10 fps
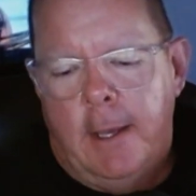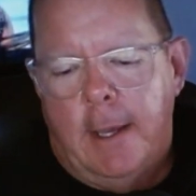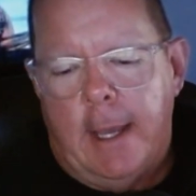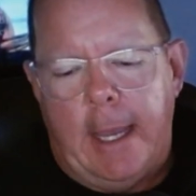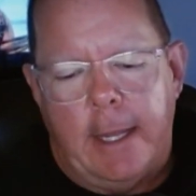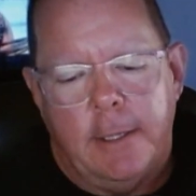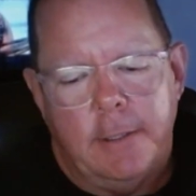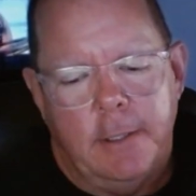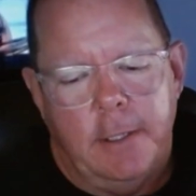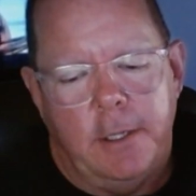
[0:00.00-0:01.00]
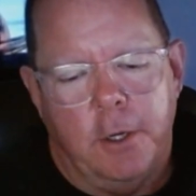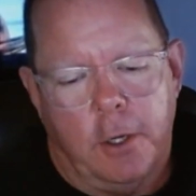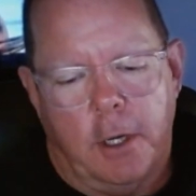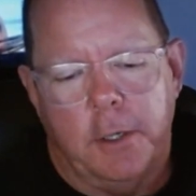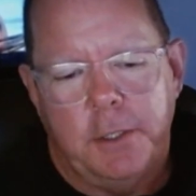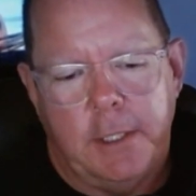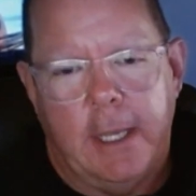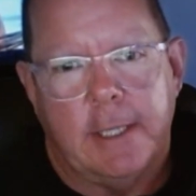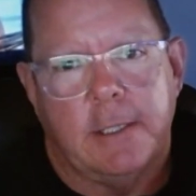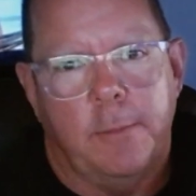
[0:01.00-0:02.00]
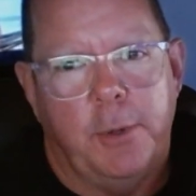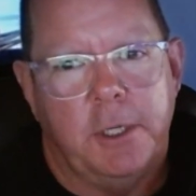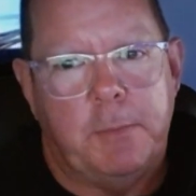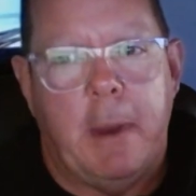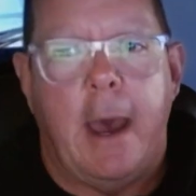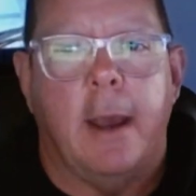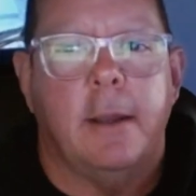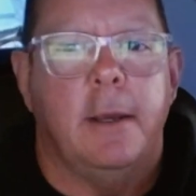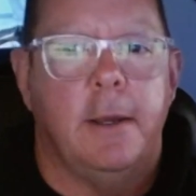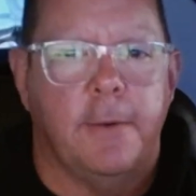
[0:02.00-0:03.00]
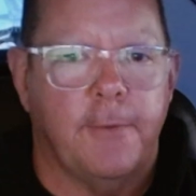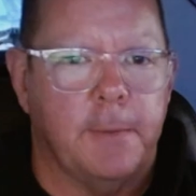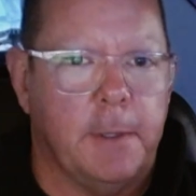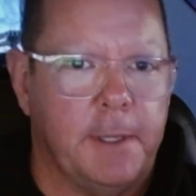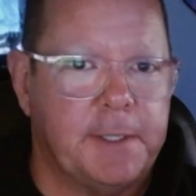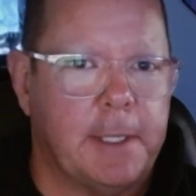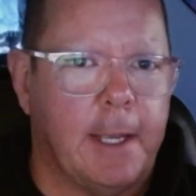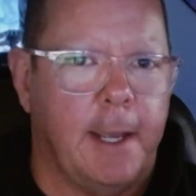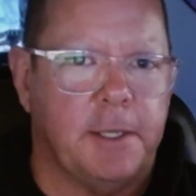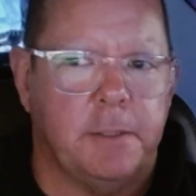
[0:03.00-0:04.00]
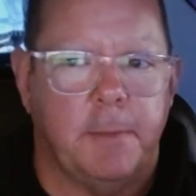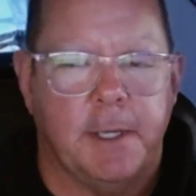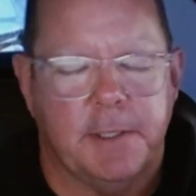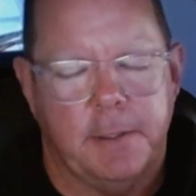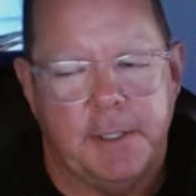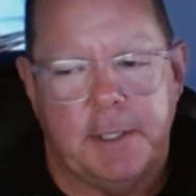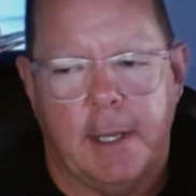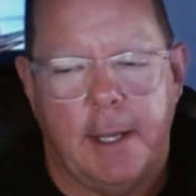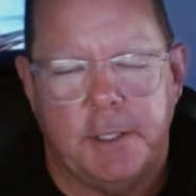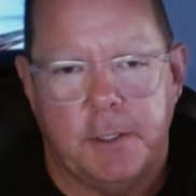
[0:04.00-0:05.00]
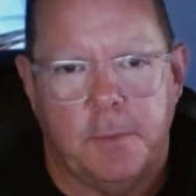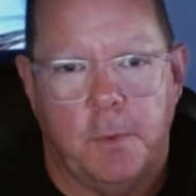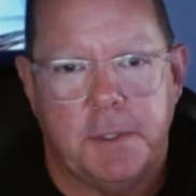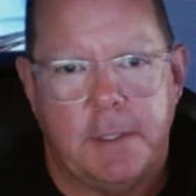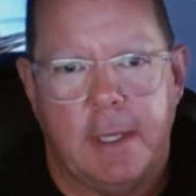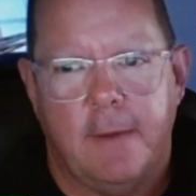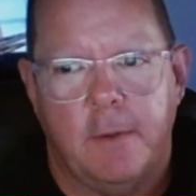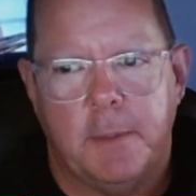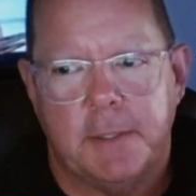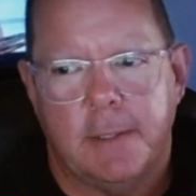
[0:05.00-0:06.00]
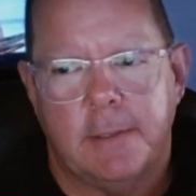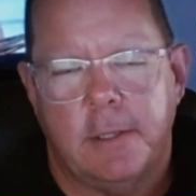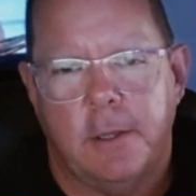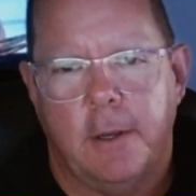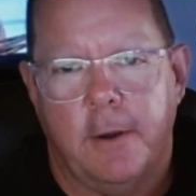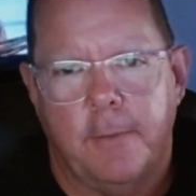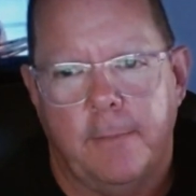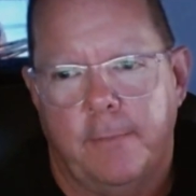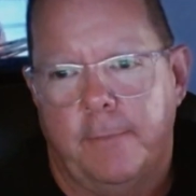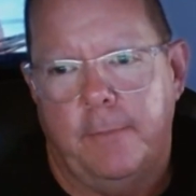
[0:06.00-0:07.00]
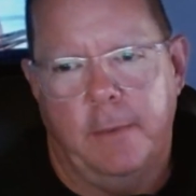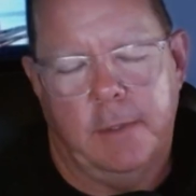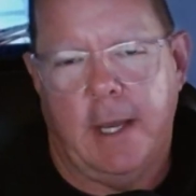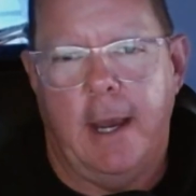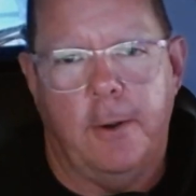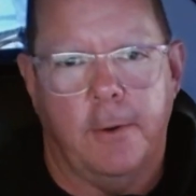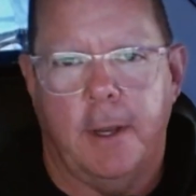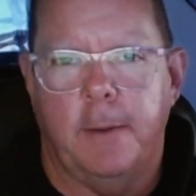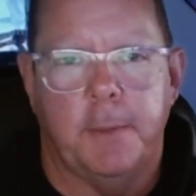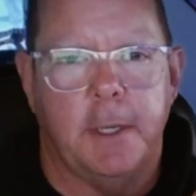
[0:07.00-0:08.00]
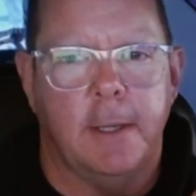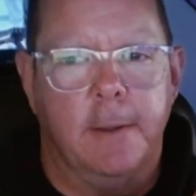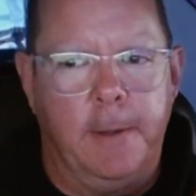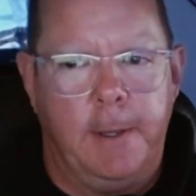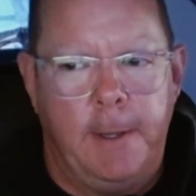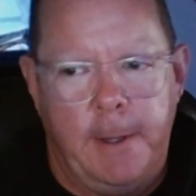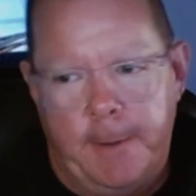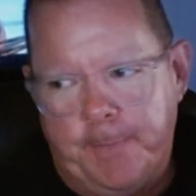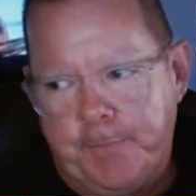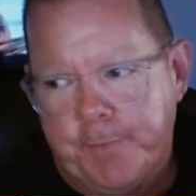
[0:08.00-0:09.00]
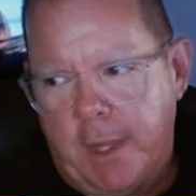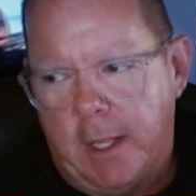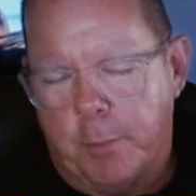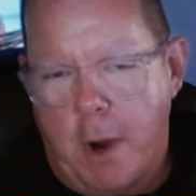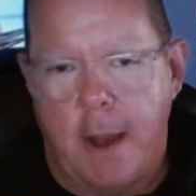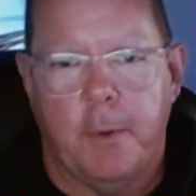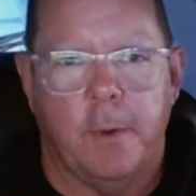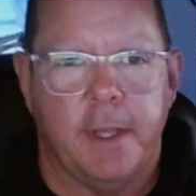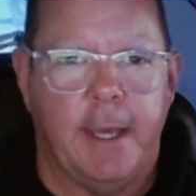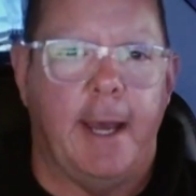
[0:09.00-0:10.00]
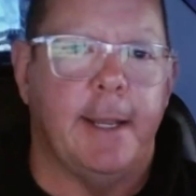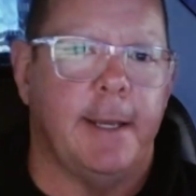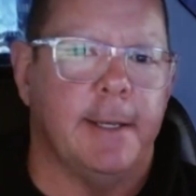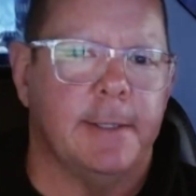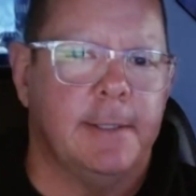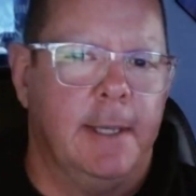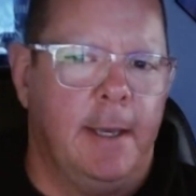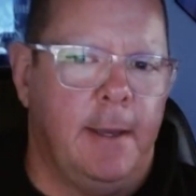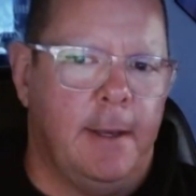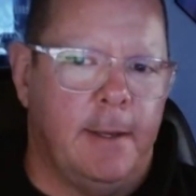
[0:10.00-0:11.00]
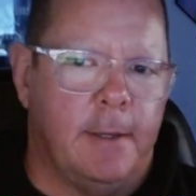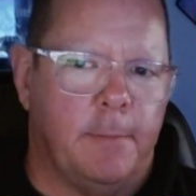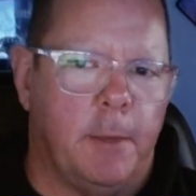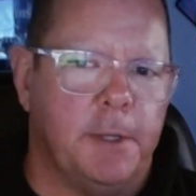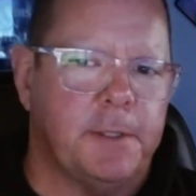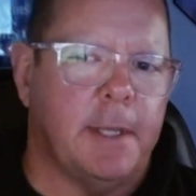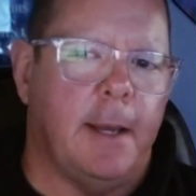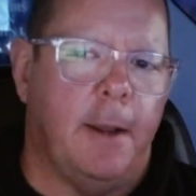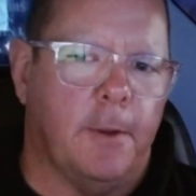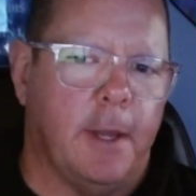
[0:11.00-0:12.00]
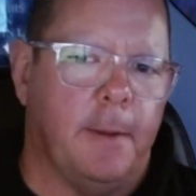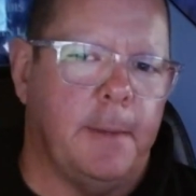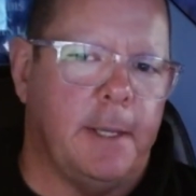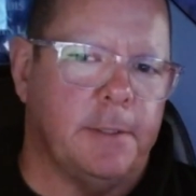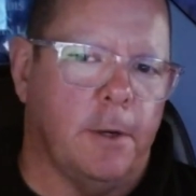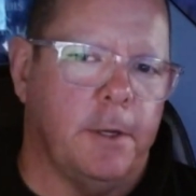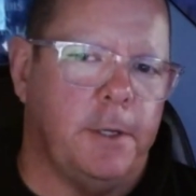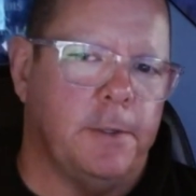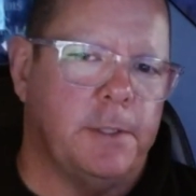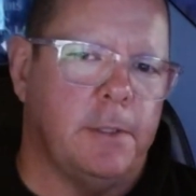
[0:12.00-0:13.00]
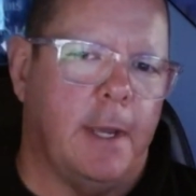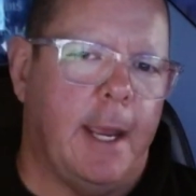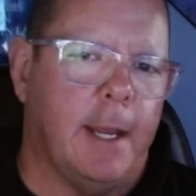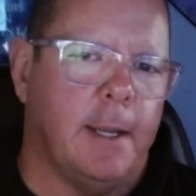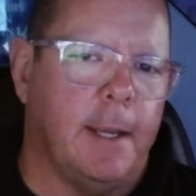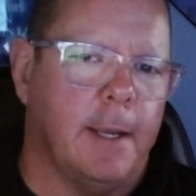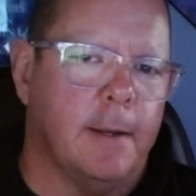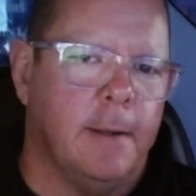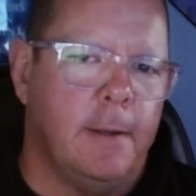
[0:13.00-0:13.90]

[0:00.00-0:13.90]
And you're going to get some pushback from the listing agent because the listing agent wants to give the business to their title company. The problem with that is most title companies are used to handling